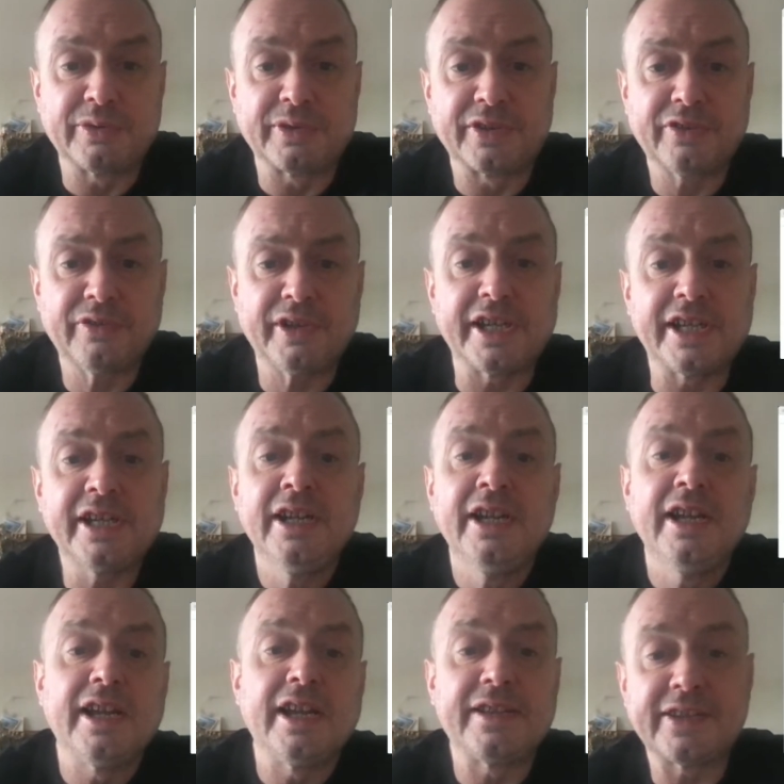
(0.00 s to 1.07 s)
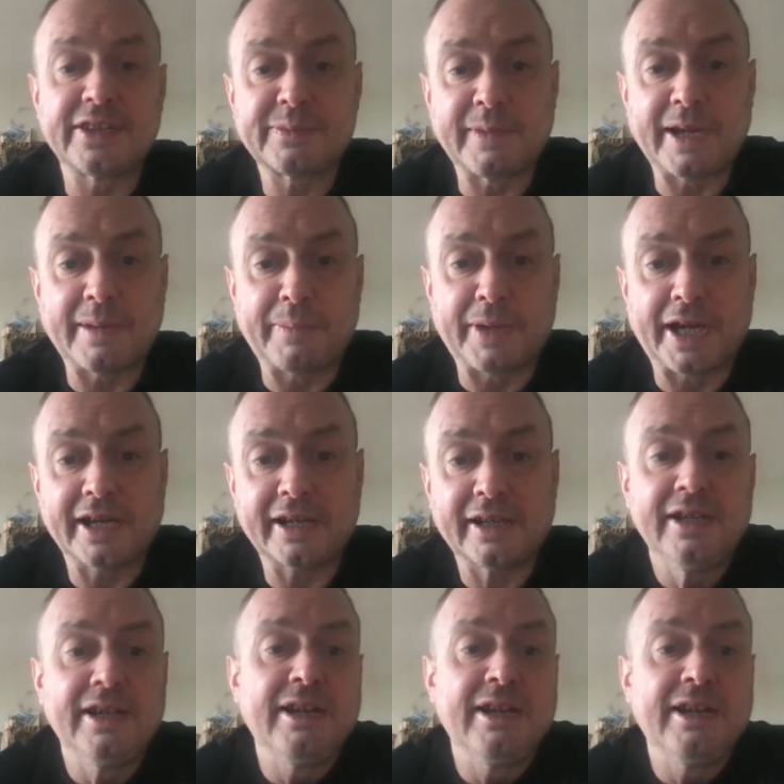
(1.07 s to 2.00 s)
and 3 in this map pack,